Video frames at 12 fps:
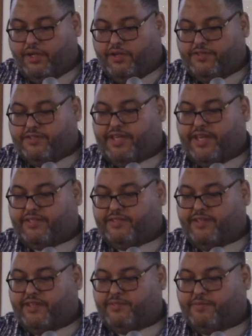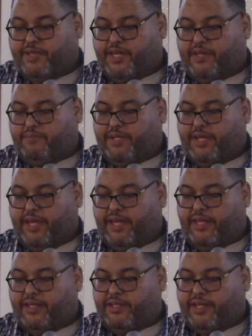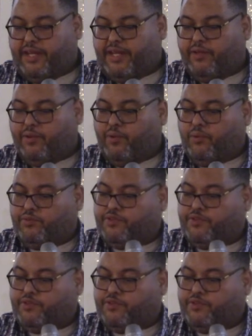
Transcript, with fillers: Sex thus became an end and a goal